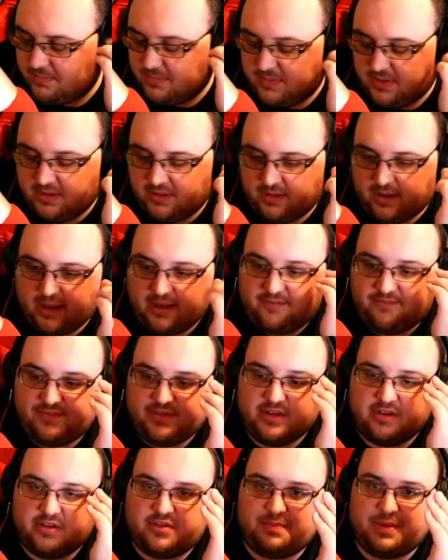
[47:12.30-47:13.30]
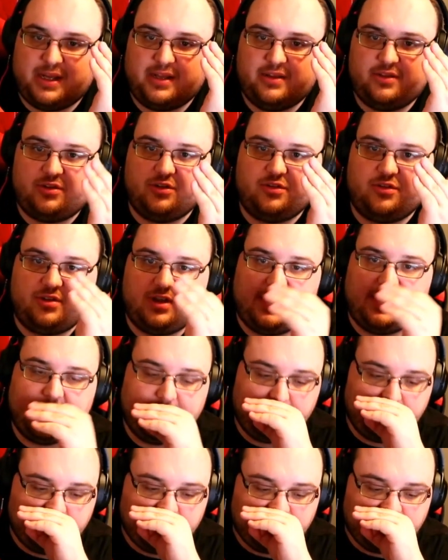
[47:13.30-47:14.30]
Like Phil Spencer
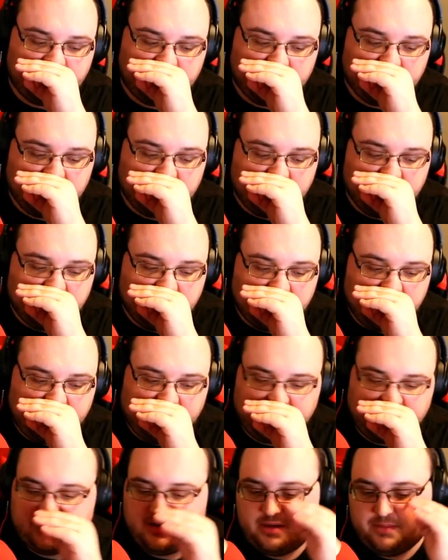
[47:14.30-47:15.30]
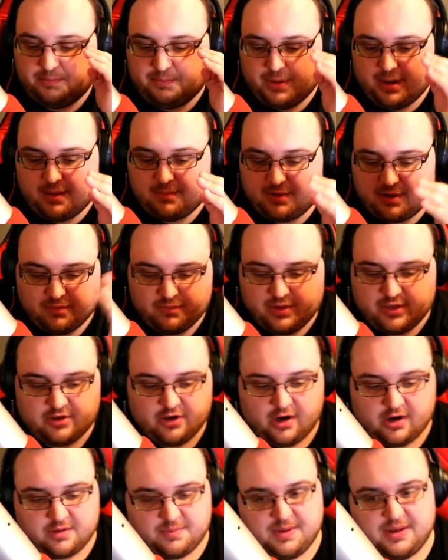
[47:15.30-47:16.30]
said, is it a bummer? And we
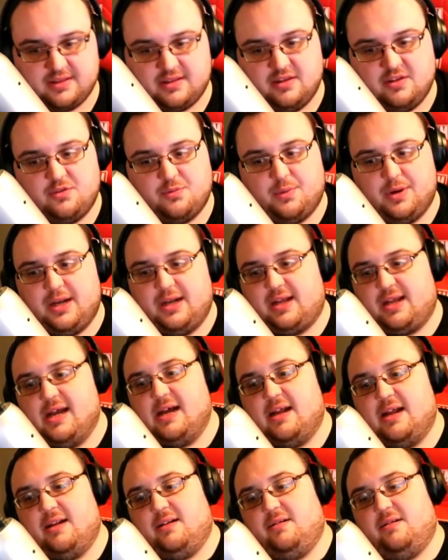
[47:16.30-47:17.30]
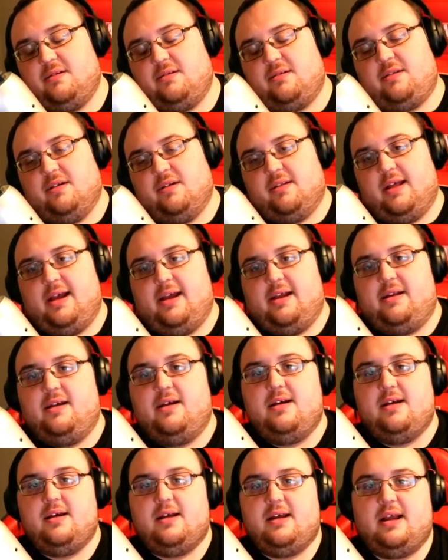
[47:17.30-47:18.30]
talked about this when it got delayed.
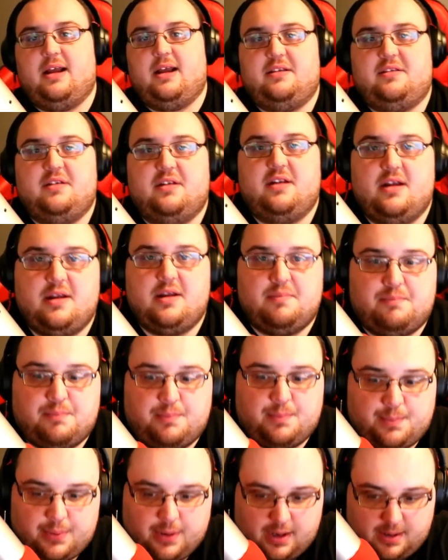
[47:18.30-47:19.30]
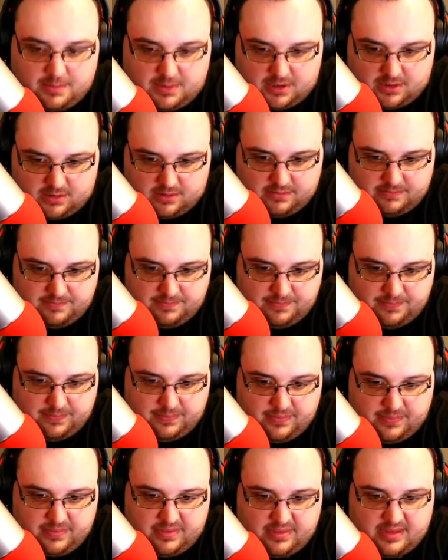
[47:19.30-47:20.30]
Is it a bummer
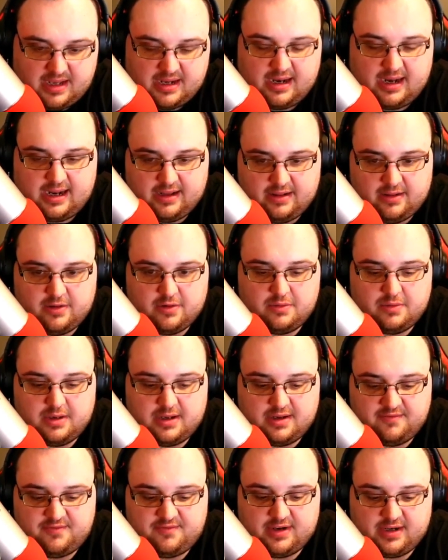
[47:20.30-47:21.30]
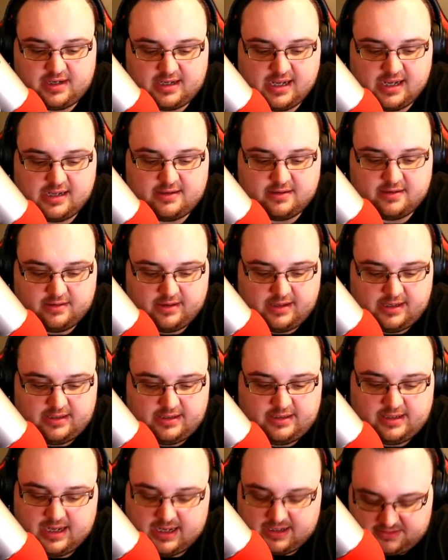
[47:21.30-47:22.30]
that Halo Infinite got
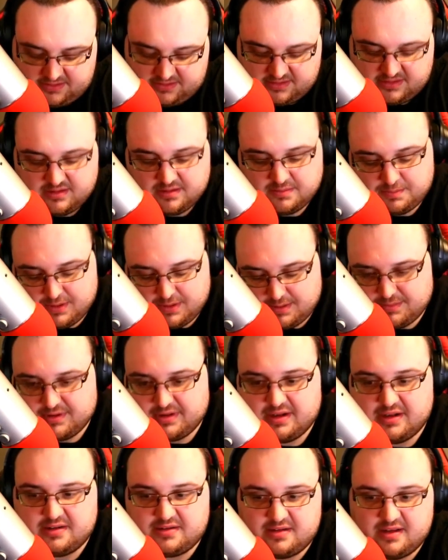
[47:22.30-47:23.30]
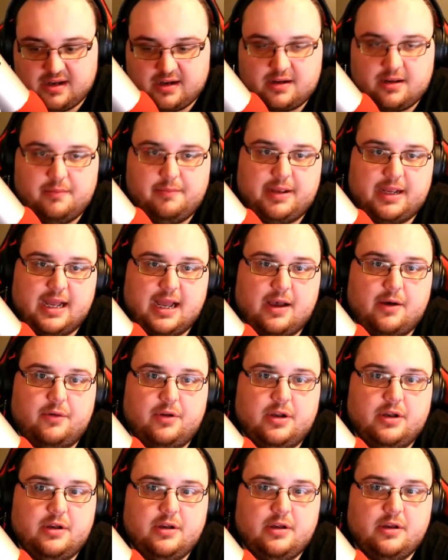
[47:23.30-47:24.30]
delayed? Yes. Is it a bummer that it's not coming
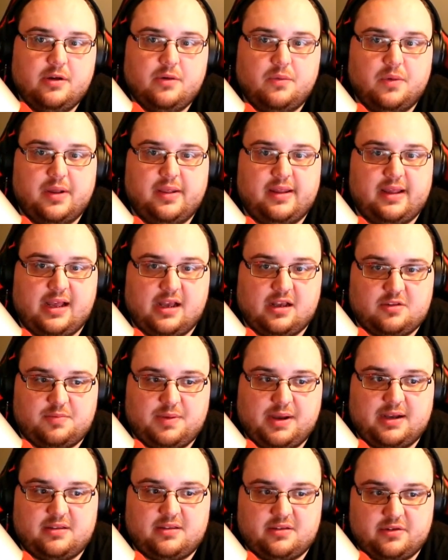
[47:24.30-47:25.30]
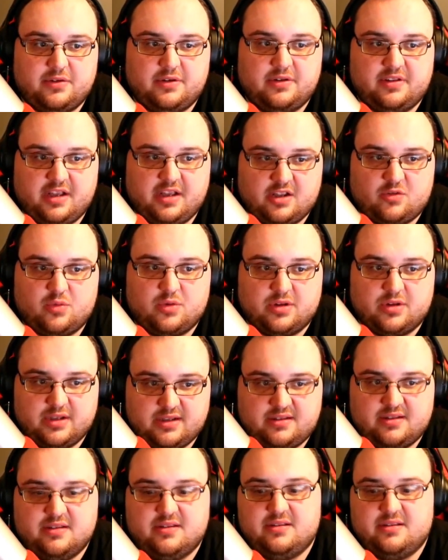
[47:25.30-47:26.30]
out when the Xbox Series X
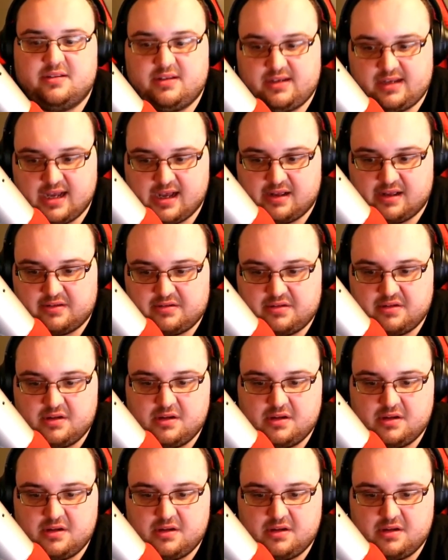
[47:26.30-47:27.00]
releases? Yes.